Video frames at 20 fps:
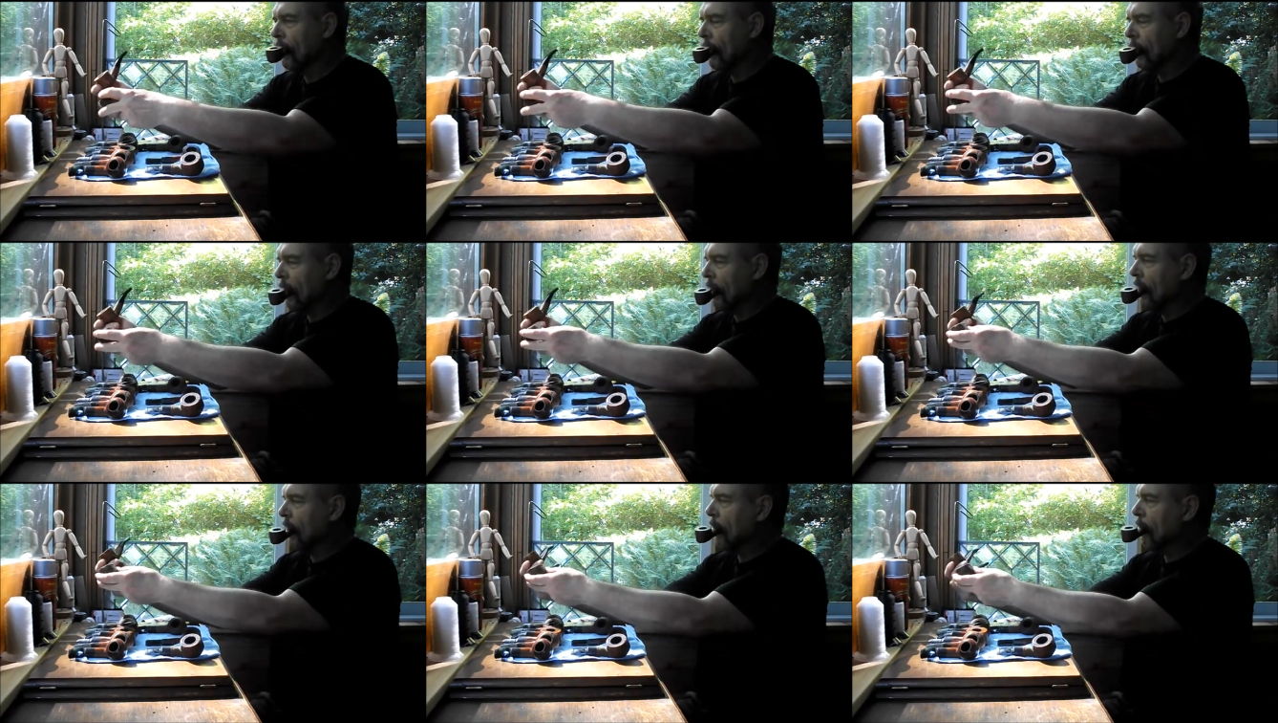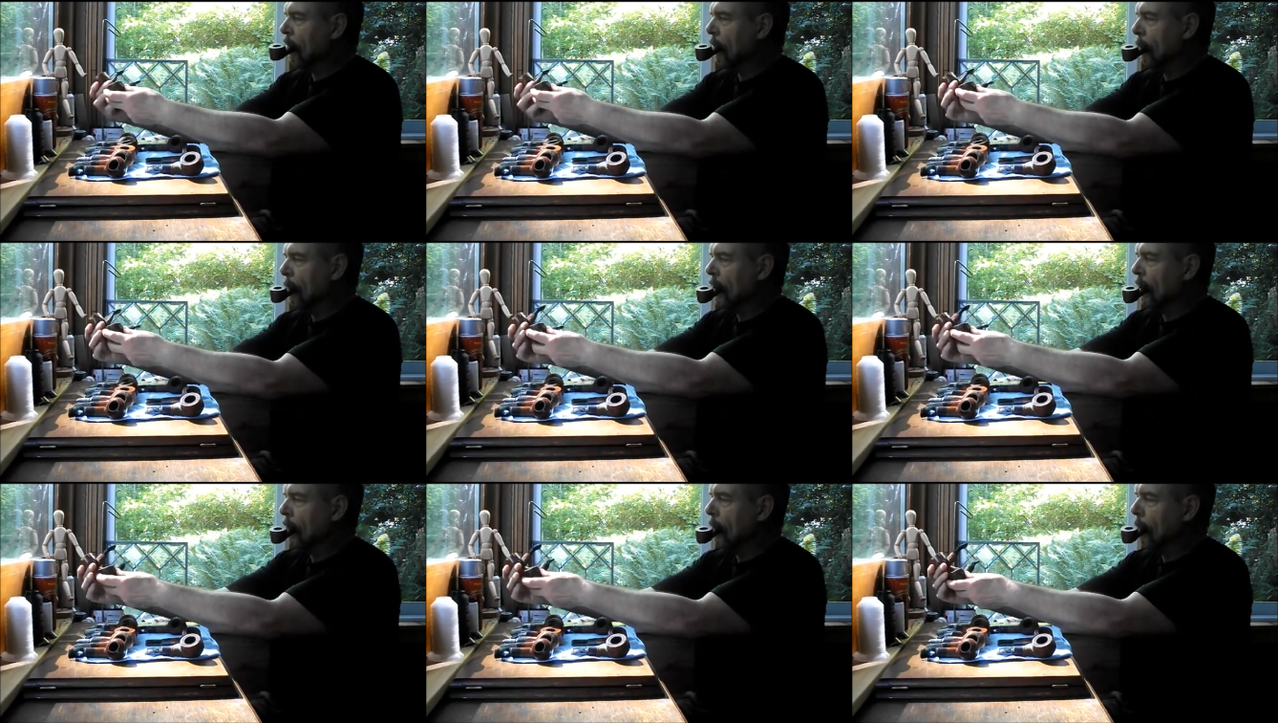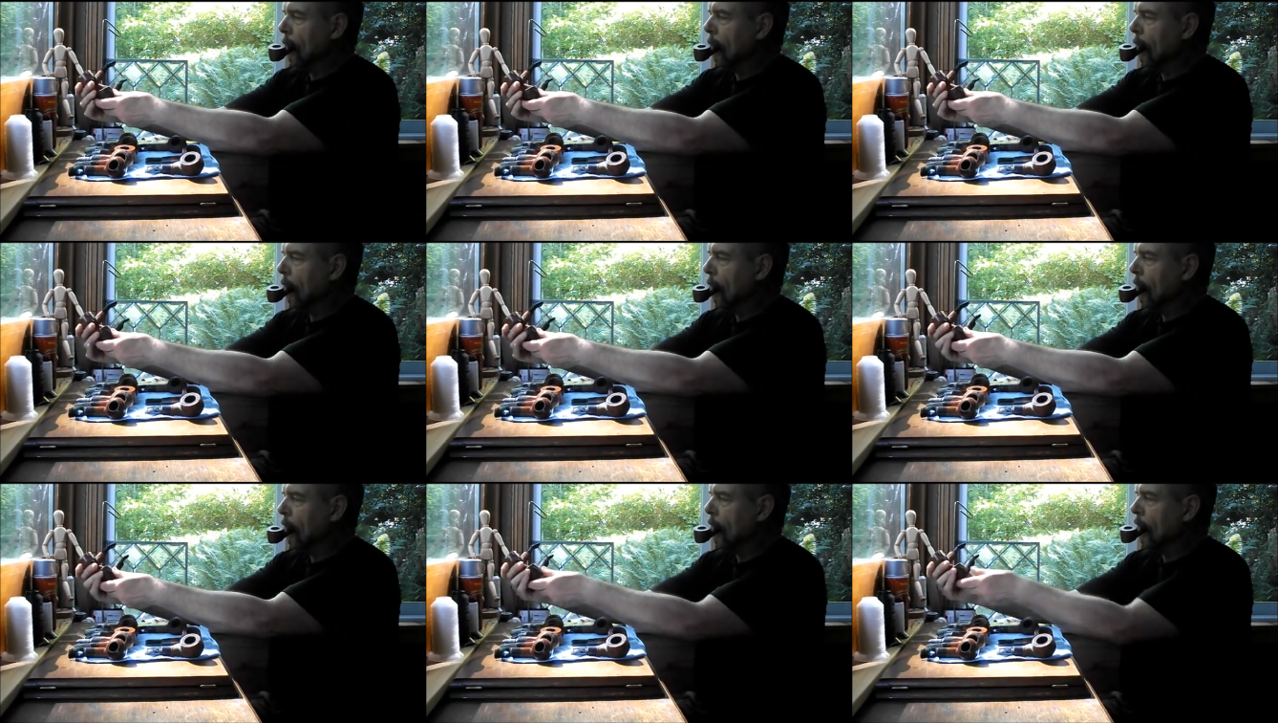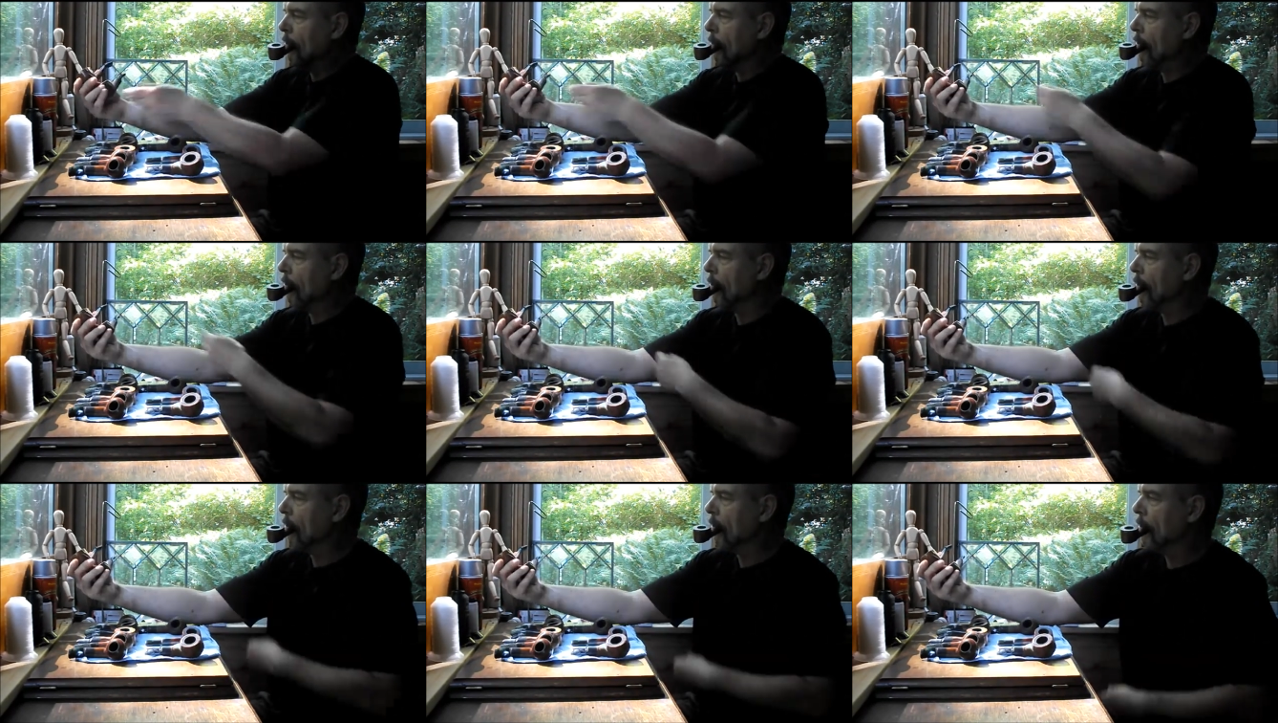than the CustomBilt, for
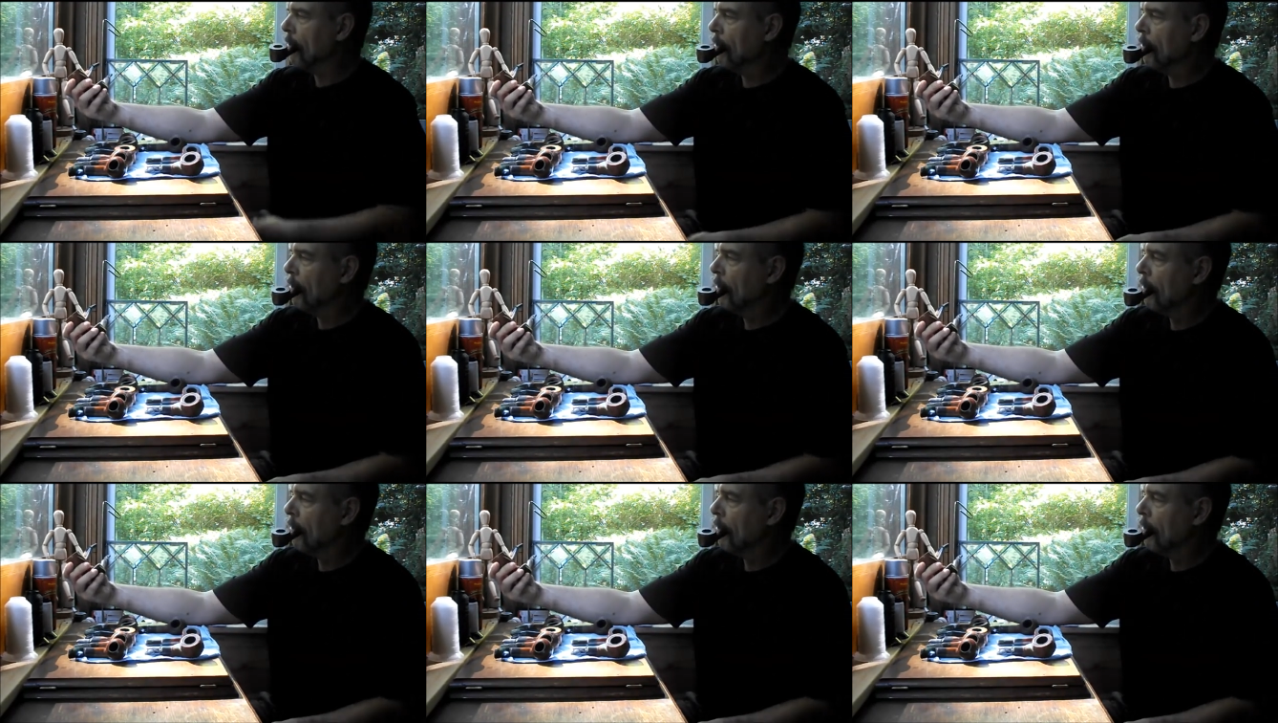instance.